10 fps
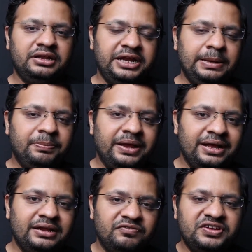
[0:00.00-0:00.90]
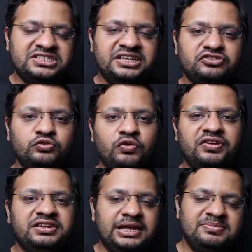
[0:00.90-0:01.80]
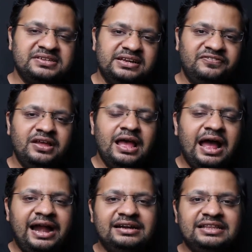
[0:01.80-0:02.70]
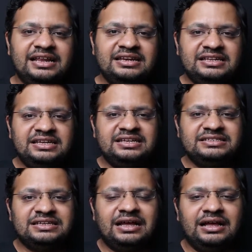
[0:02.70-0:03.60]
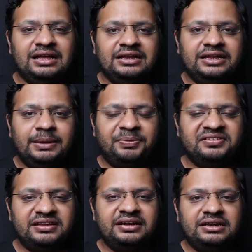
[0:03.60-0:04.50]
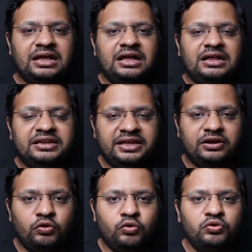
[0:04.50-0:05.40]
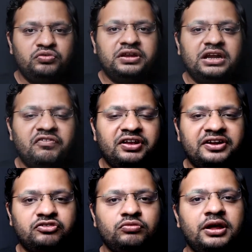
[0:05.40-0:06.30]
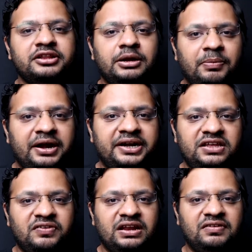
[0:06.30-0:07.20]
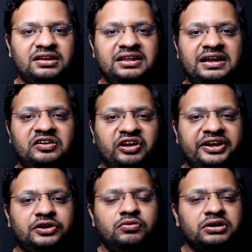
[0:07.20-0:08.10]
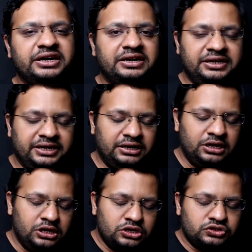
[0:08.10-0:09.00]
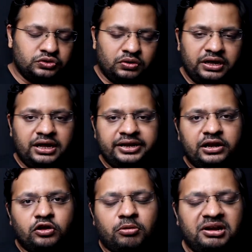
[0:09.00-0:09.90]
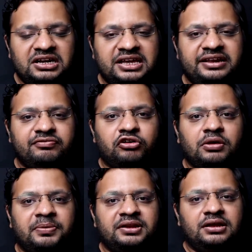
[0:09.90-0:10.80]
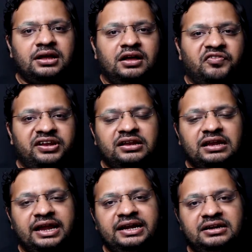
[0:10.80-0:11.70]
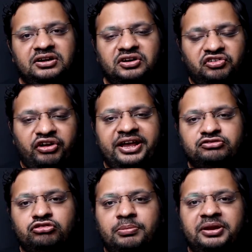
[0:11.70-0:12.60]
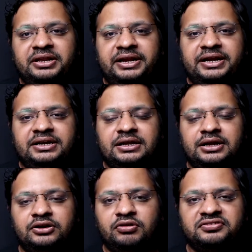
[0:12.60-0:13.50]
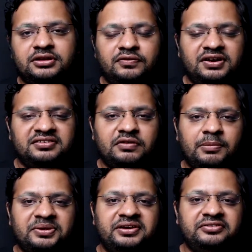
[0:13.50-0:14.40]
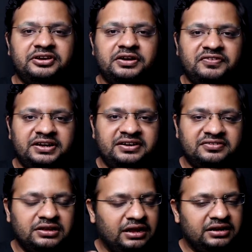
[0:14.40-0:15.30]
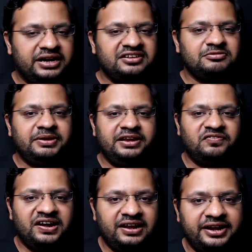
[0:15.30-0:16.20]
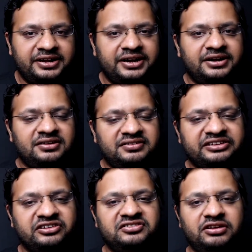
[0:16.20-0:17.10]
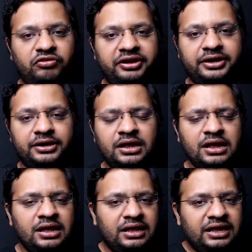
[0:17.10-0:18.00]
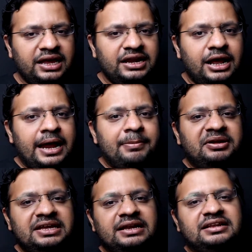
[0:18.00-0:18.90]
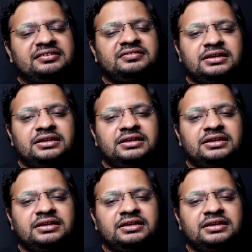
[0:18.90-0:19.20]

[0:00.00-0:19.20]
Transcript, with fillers: key pair which they store with themselves and then these uh, they present uh, their own certificates to the other party whenever they are trying to authenticate so uh, in normal tls what happens uh, when the client tries to communicate uh, to the server the server presents certificates uh, that is being validated session is generated in a mtls